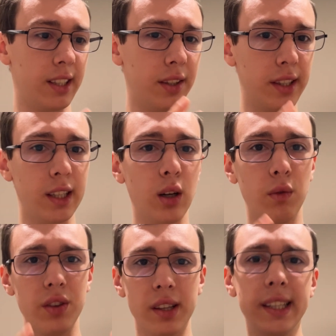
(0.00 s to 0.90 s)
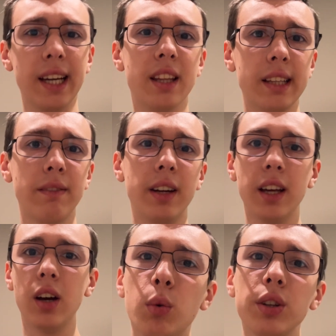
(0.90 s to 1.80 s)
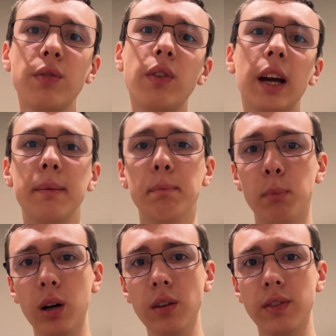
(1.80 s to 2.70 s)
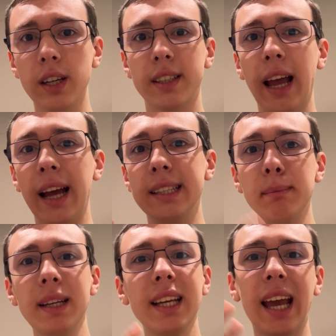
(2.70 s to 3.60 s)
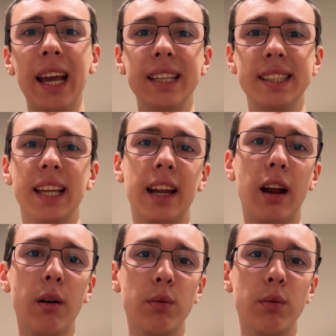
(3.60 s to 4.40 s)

and so for the sake of this video, we'll define perfect as meeting a set of